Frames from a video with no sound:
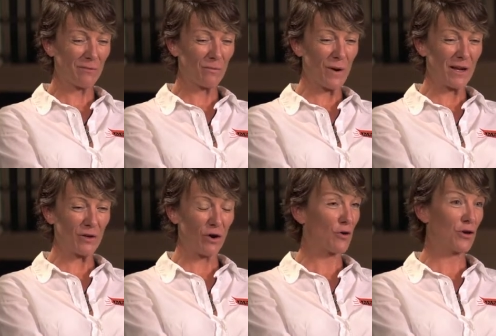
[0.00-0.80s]
When
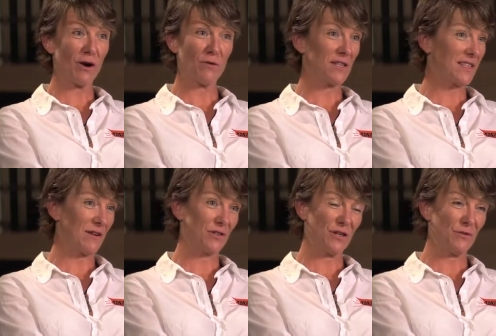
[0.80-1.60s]
you're on your own, it's
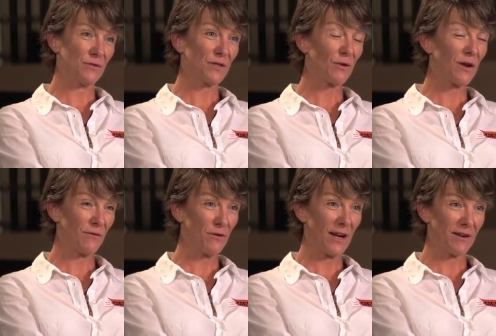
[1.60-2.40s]
down to you. So if
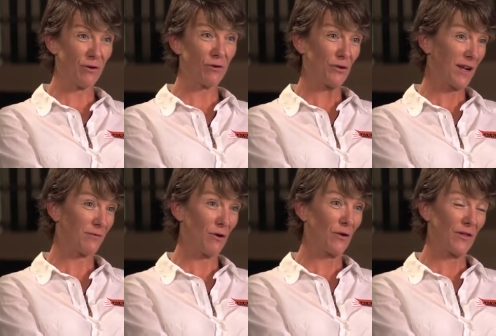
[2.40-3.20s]
you get it wrong, you get it
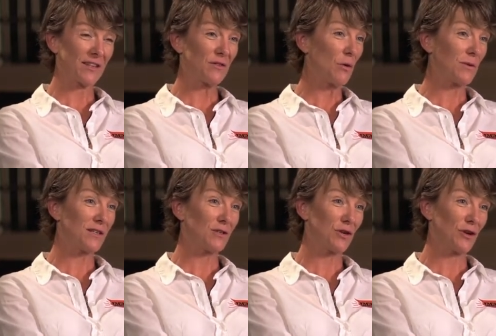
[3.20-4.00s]
wrong, and there's nobody
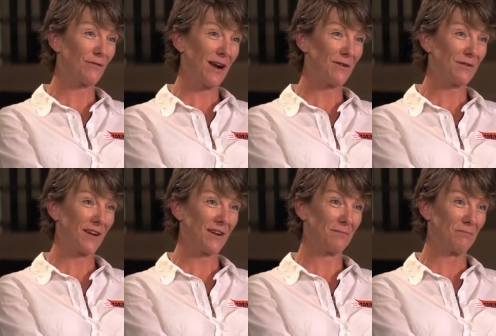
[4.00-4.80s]
to turn around
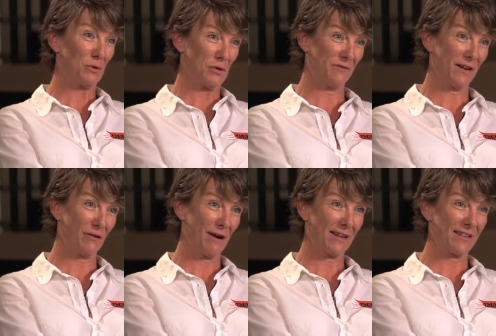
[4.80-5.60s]
and point a
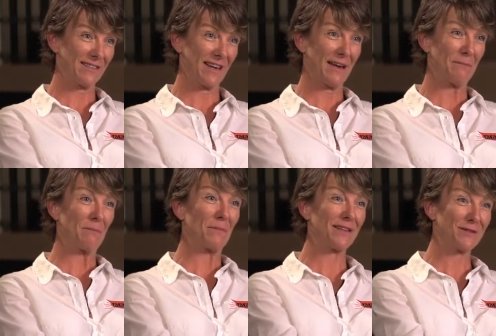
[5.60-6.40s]
finger at and say,
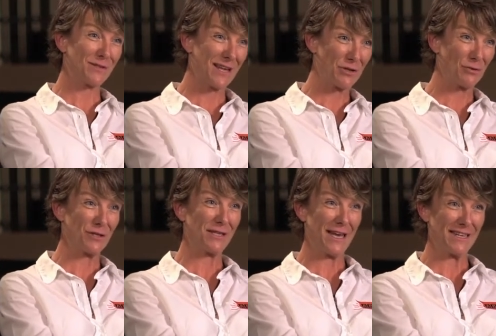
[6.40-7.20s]
but this was their
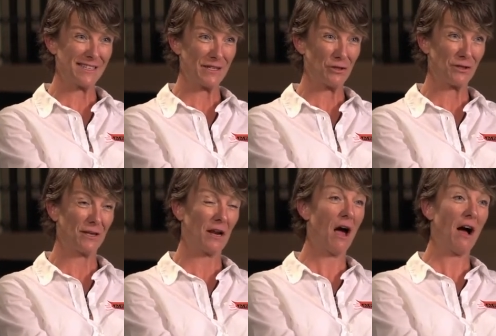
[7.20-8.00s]
choice and their decision,
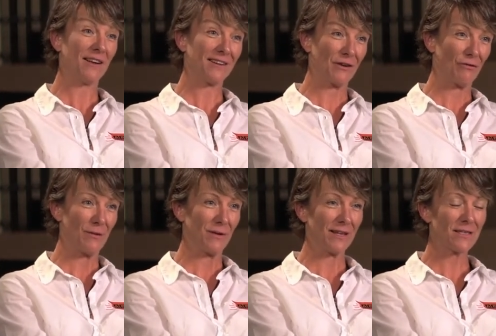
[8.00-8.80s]
and I didn't agree
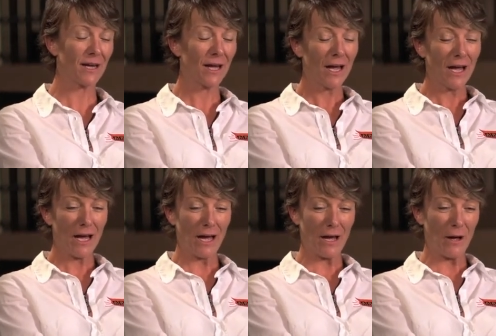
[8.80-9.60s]
with it.
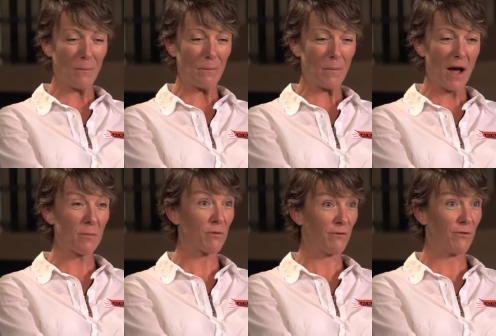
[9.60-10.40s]
I
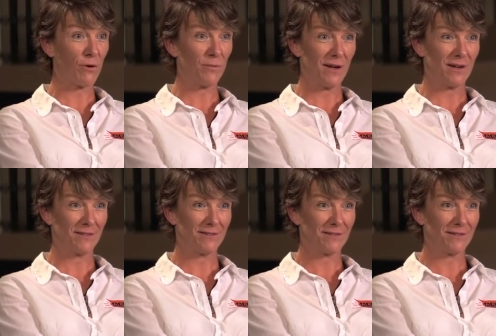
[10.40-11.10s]
prefer being